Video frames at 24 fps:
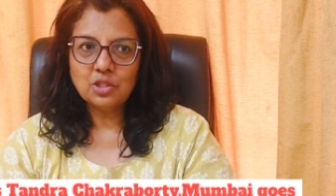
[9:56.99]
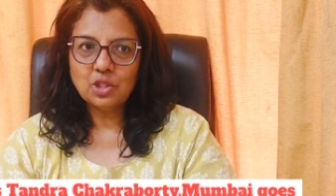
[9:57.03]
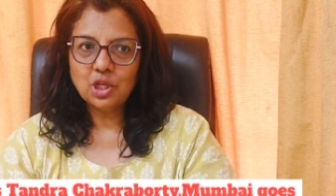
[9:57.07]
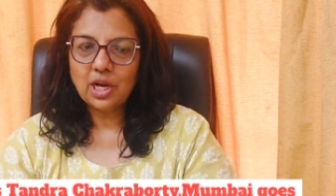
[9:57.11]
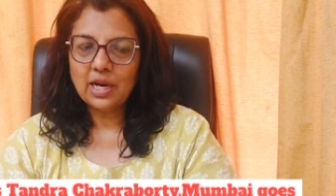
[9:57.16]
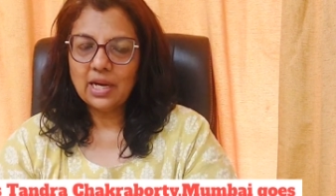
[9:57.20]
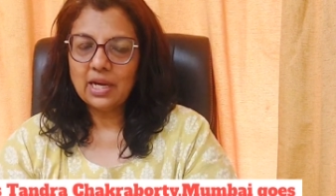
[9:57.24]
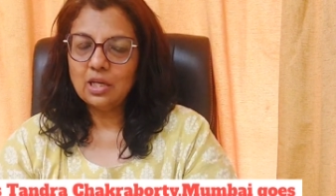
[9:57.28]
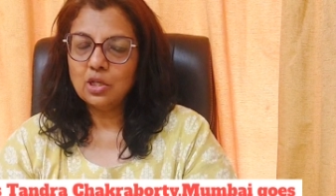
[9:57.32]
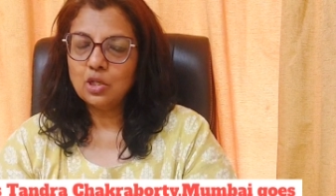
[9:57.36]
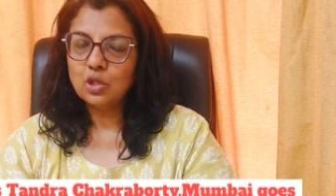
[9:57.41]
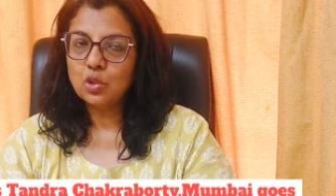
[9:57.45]

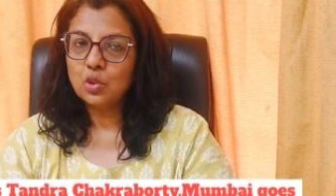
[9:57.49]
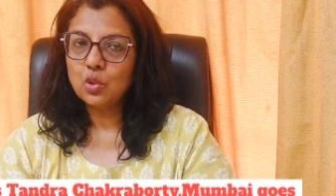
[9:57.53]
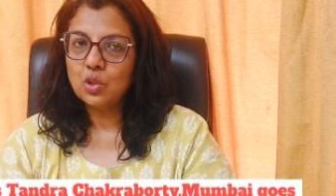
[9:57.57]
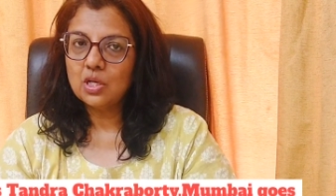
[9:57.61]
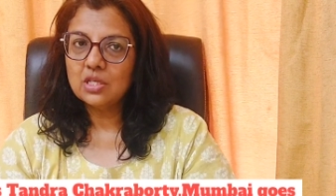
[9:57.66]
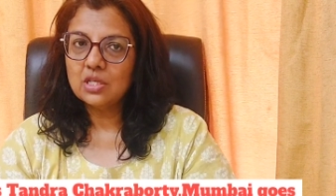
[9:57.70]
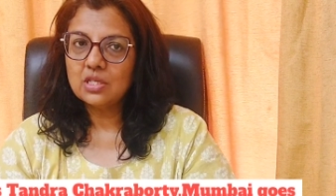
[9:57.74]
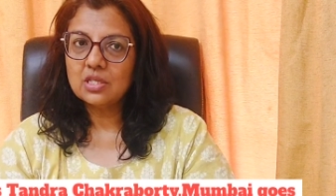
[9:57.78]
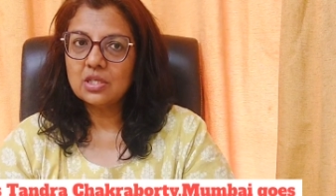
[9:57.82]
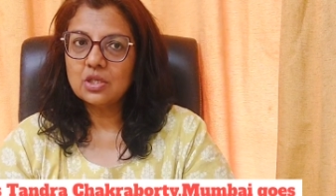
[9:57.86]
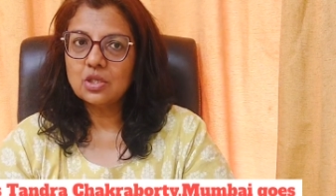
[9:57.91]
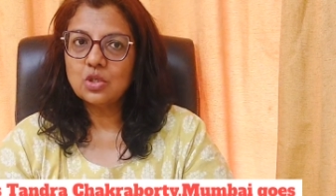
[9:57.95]
child should
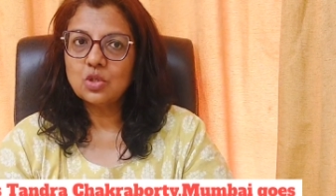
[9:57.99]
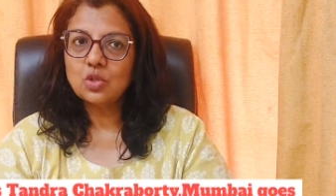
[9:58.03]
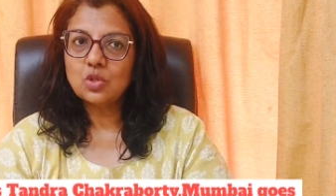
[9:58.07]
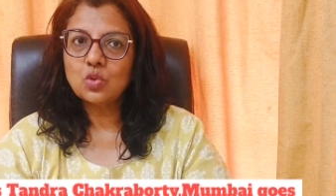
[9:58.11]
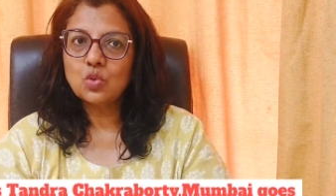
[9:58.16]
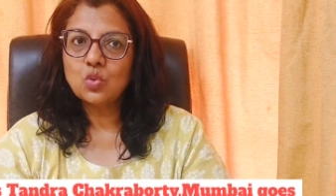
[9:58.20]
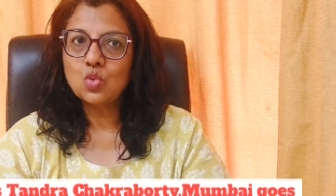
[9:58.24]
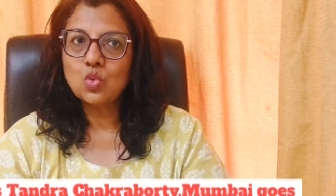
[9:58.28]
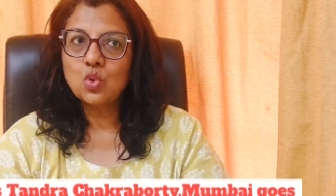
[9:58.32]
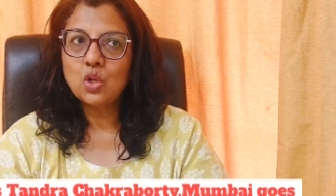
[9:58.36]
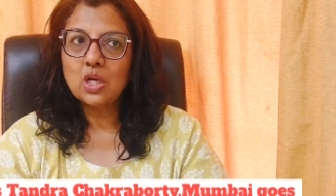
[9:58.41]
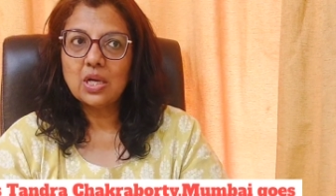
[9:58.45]
listen
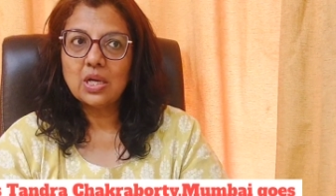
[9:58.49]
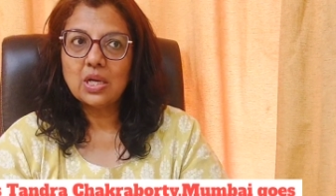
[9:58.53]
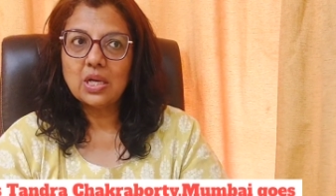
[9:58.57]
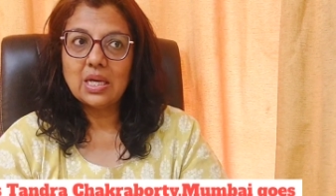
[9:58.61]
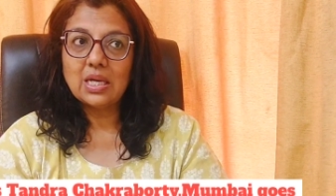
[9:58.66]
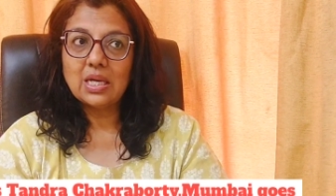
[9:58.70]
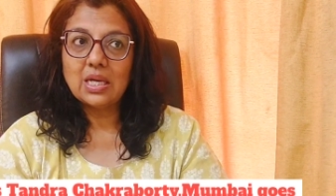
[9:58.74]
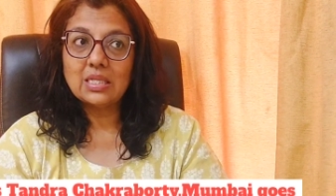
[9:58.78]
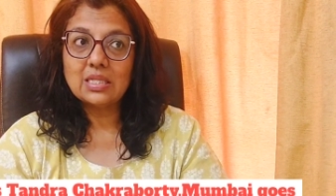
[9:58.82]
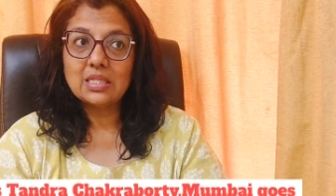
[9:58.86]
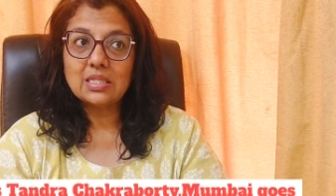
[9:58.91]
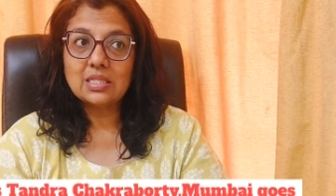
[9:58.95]
to
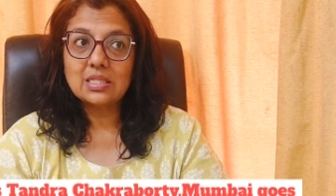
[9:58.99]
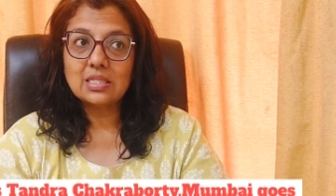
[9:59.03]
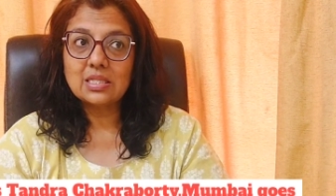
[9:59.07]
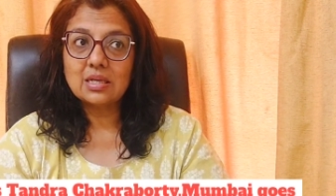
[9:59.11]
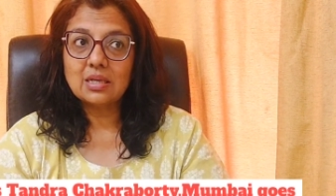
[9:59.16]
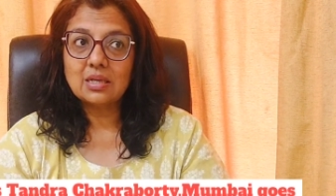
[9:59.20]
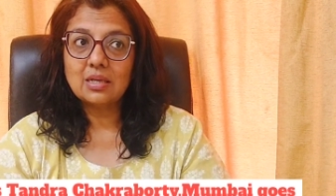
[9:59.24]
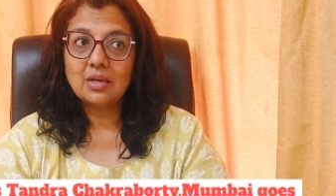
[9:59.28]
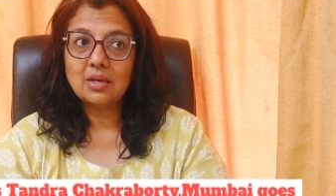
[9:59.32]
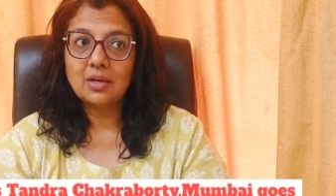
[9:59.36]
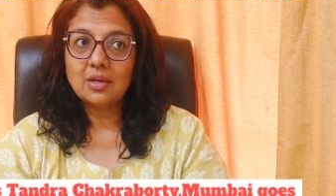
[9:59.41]
his